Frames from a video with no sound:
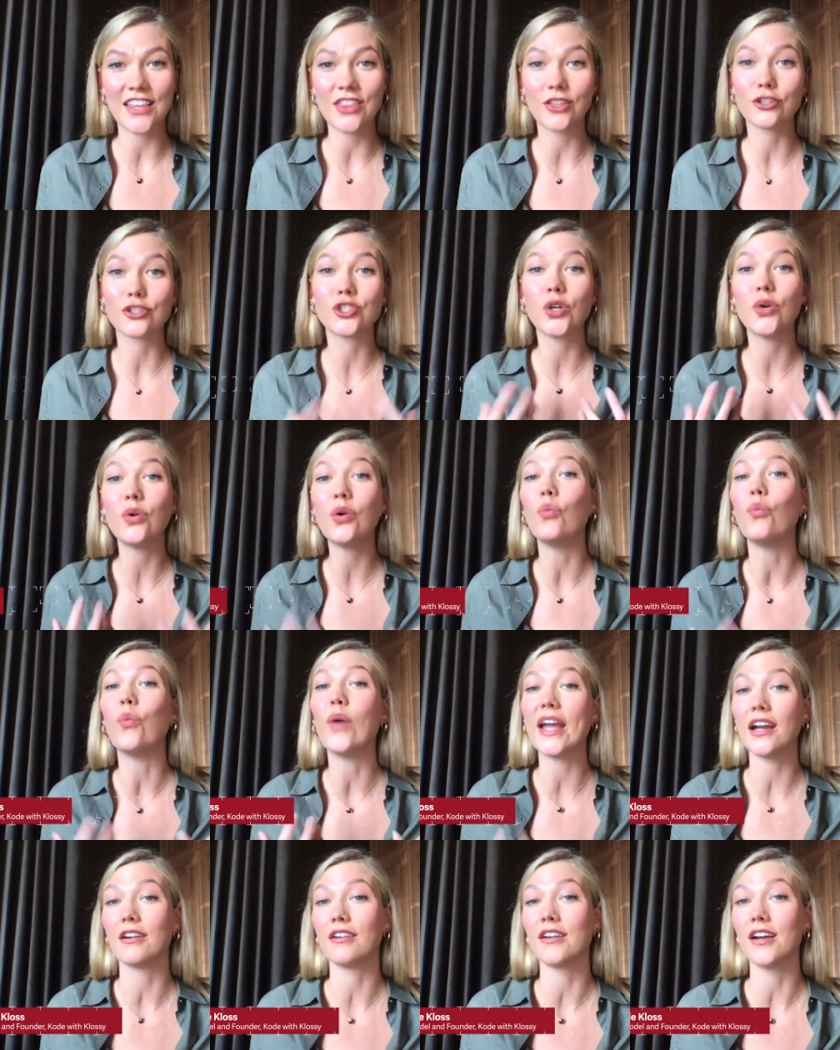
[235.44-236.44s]
and they're so
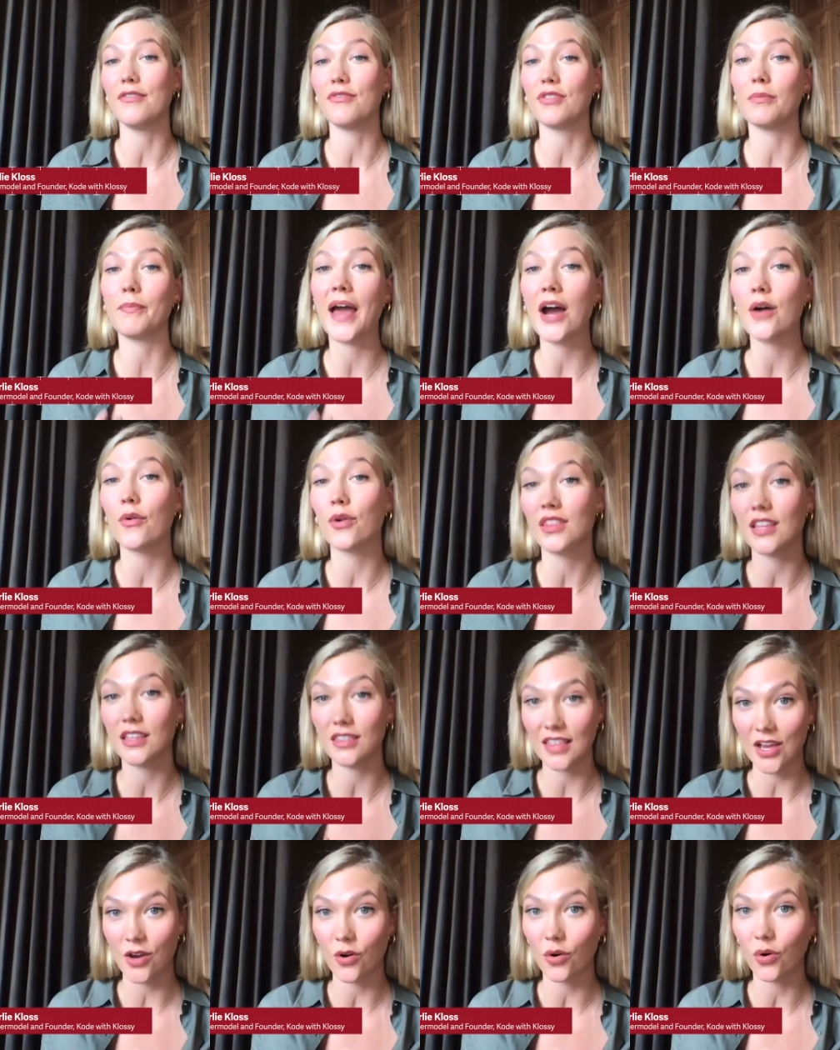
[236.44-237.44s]
aware of the power that
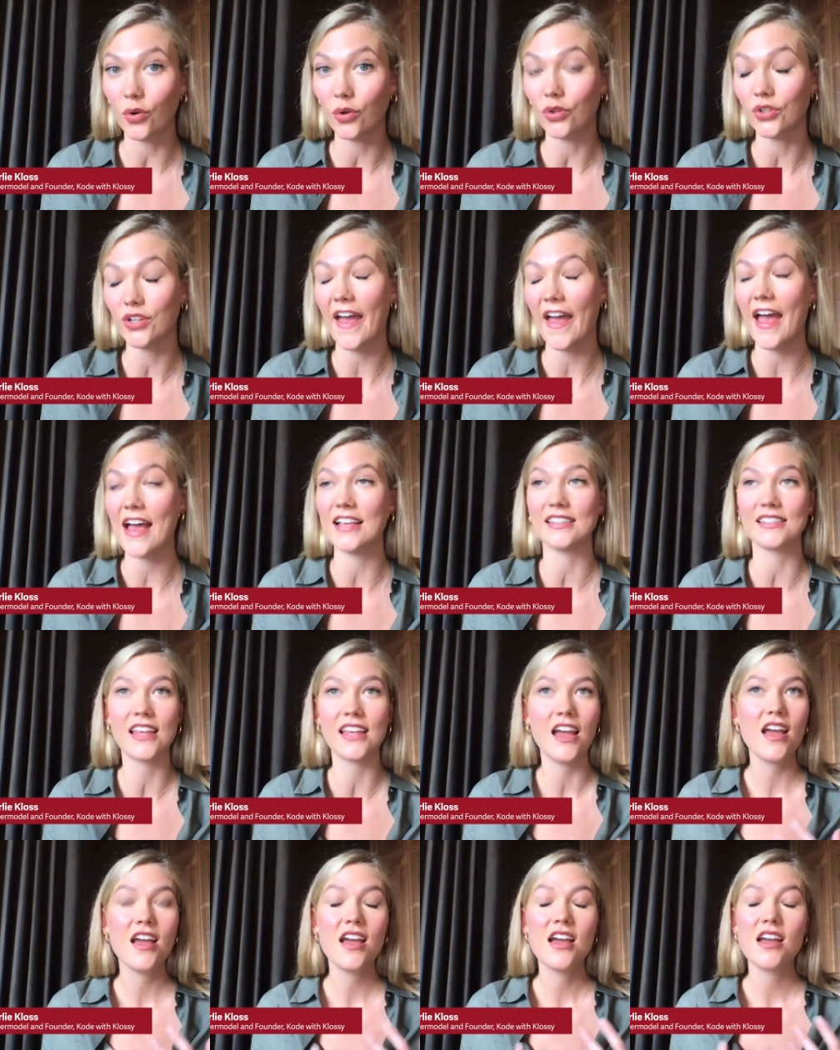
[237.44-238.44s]
they hold as
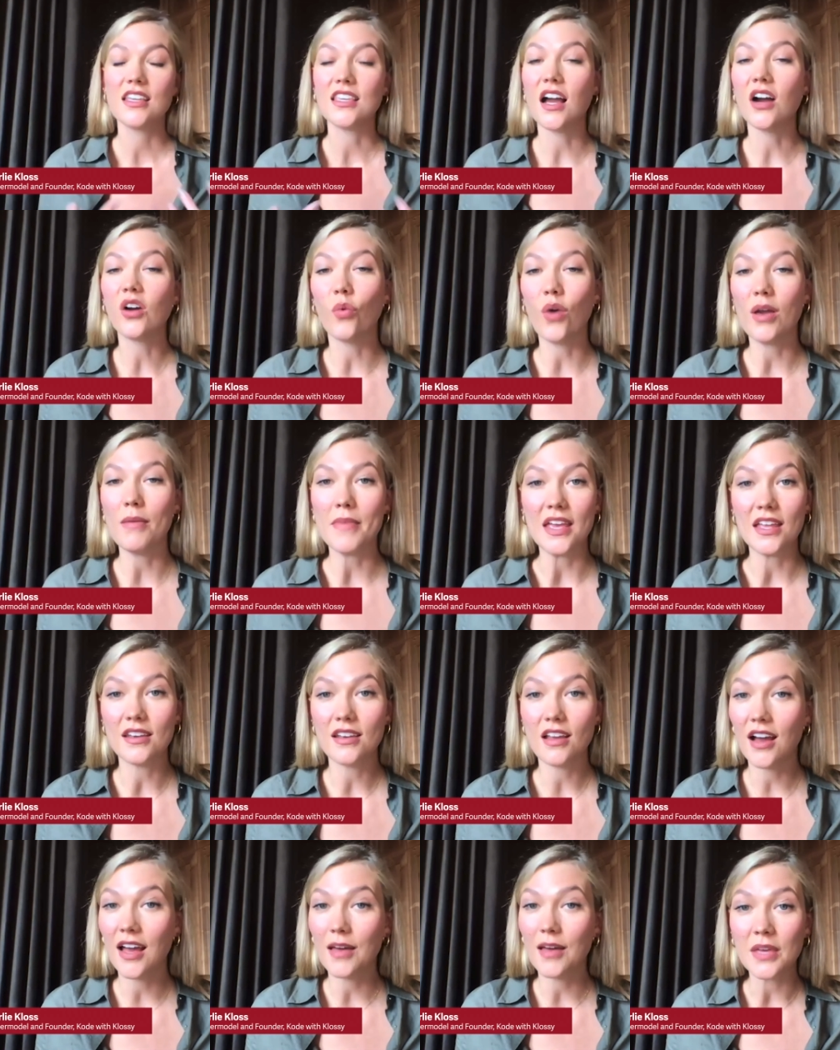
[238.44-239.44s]
young women.
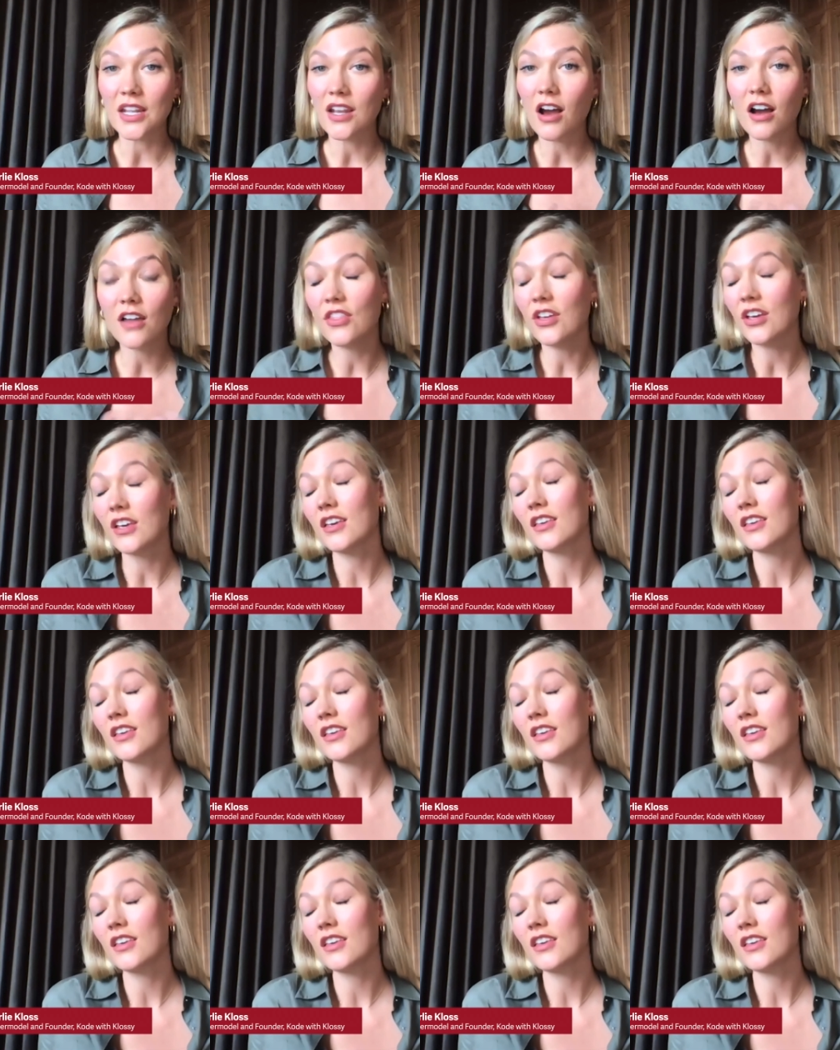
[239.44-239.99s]
I mean, the